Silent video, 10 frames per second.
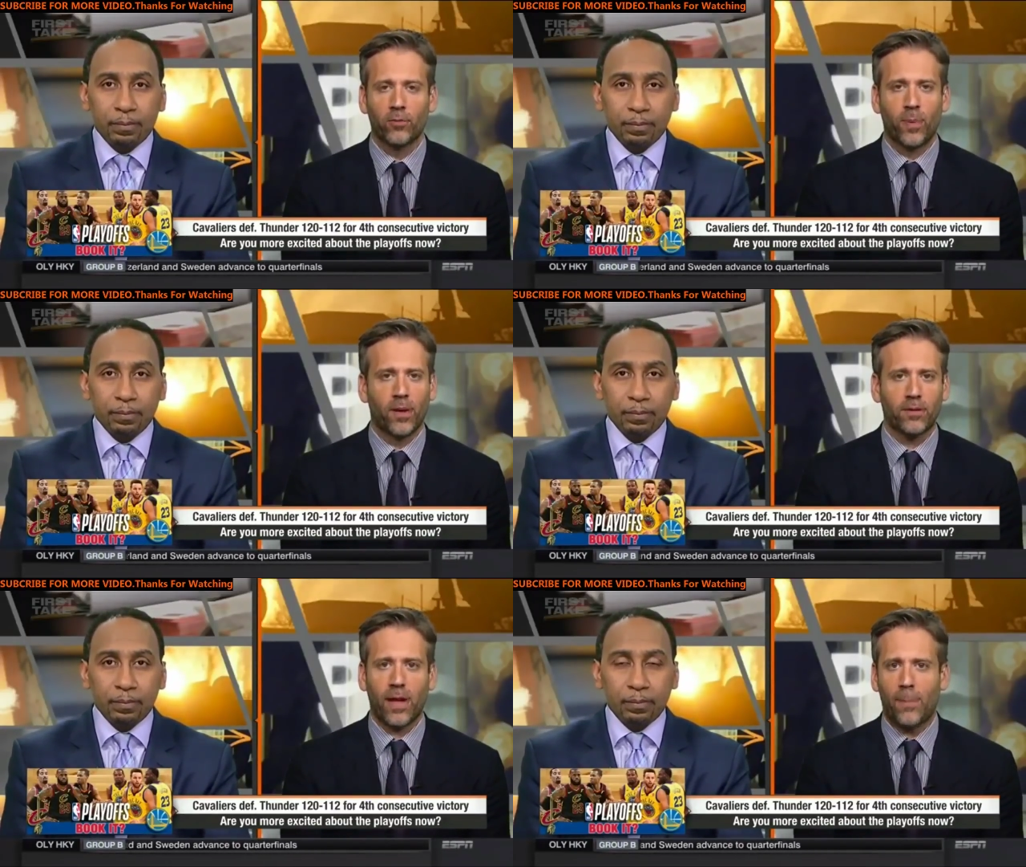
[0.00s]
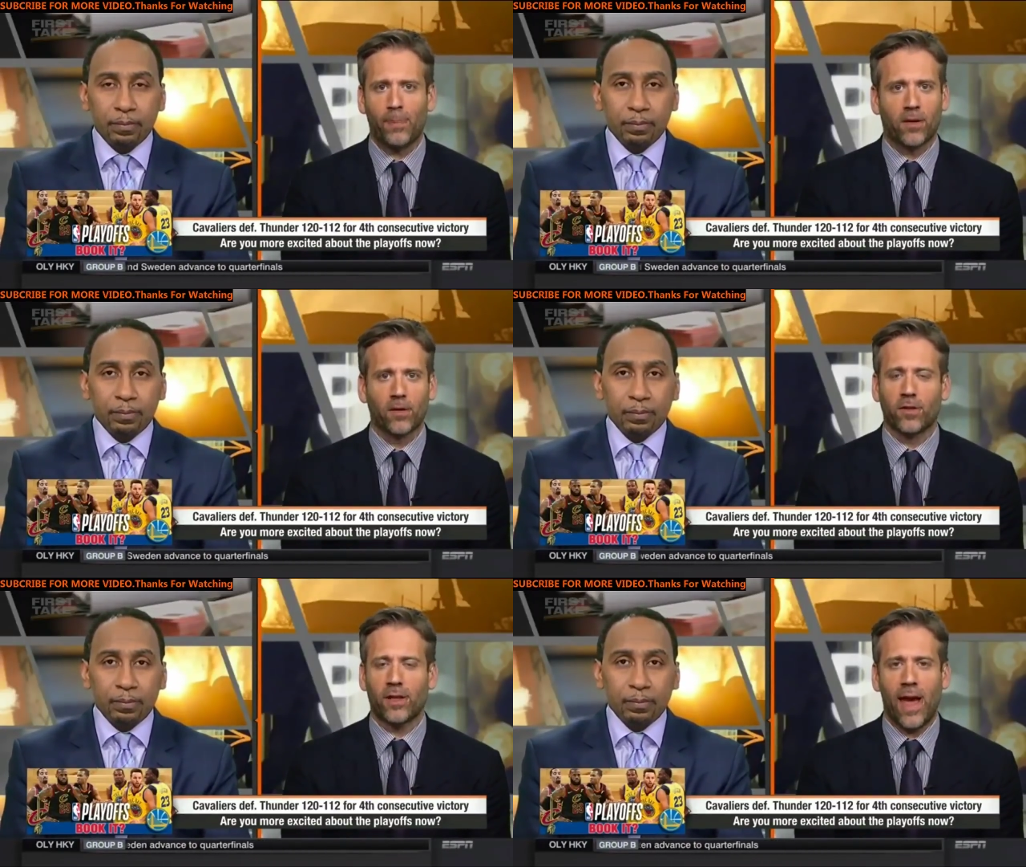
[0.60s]
Speaker 1: chance against the
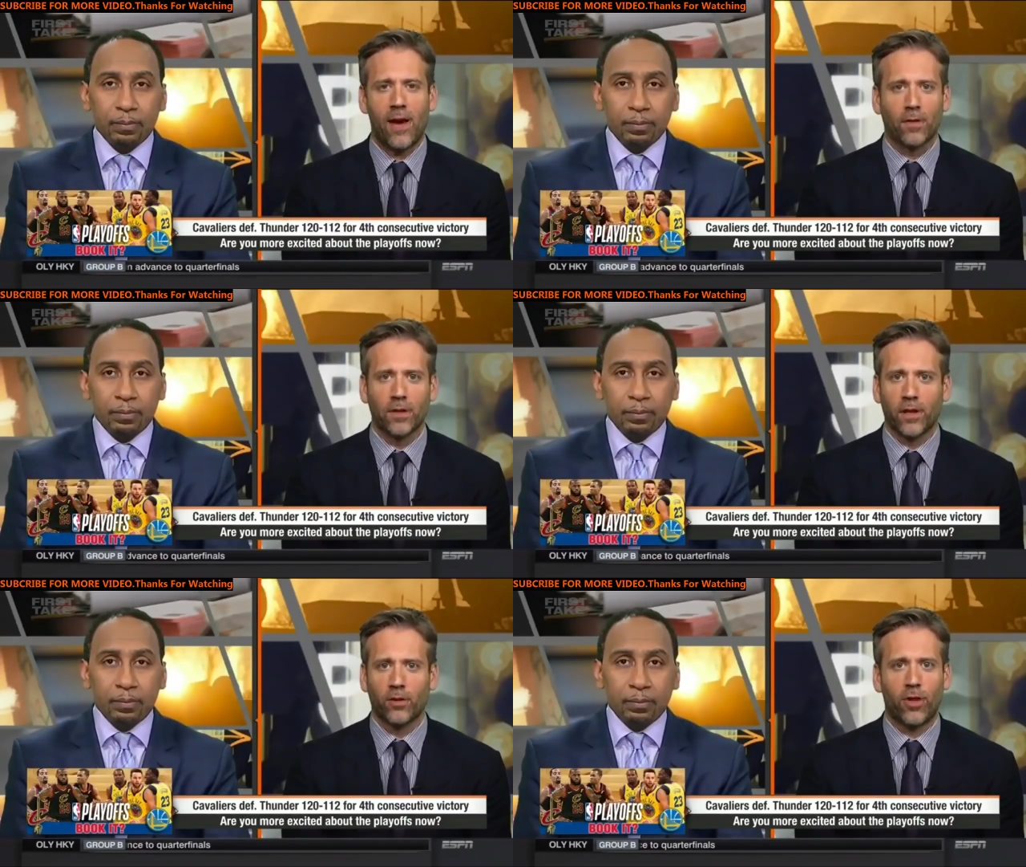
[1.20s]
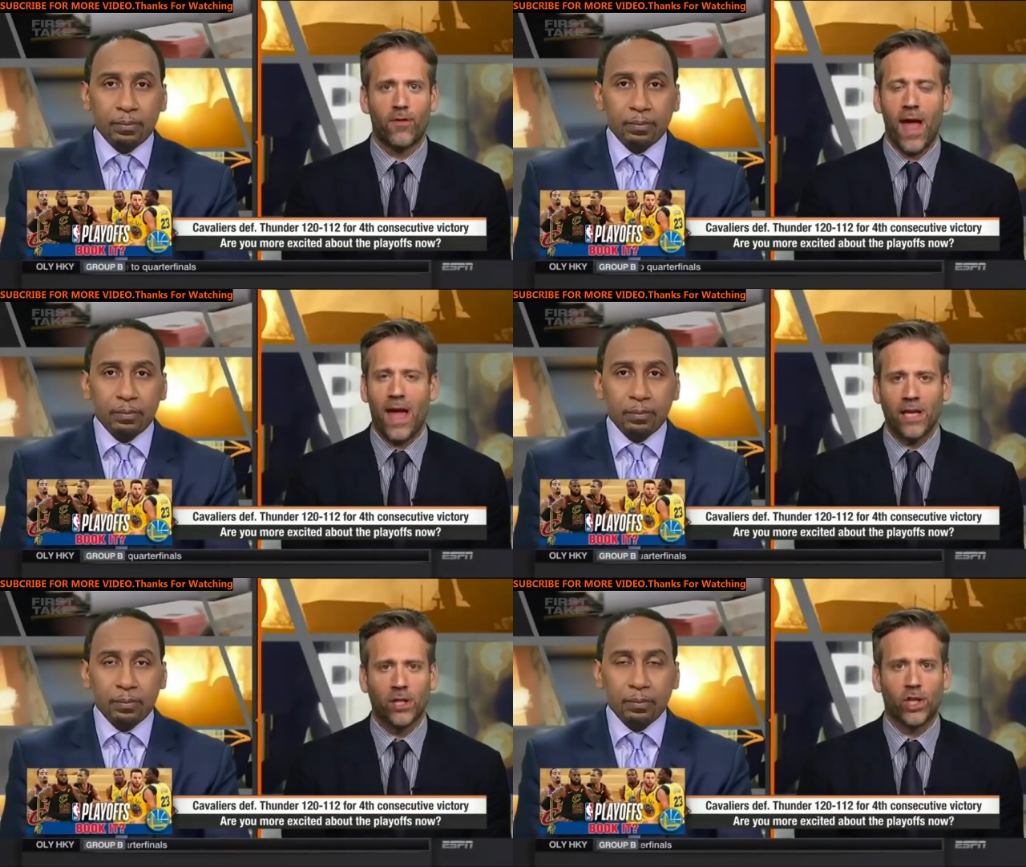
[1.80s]
Warriors, because they
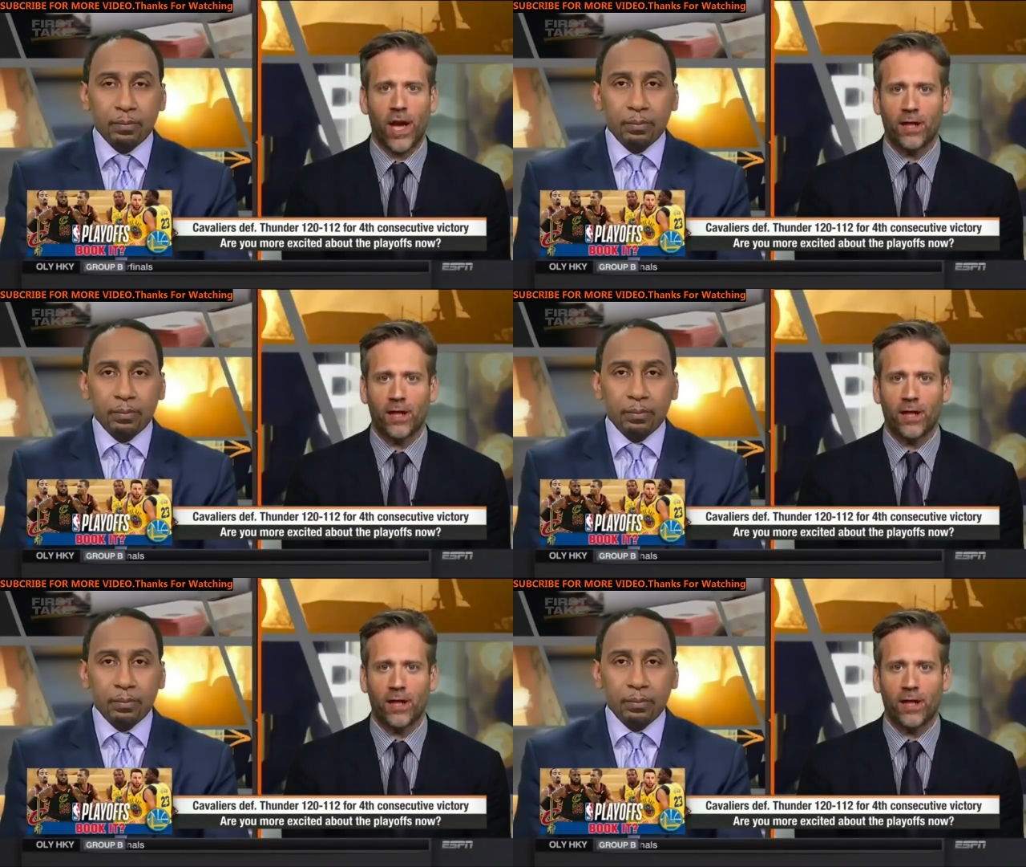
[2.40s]
don't.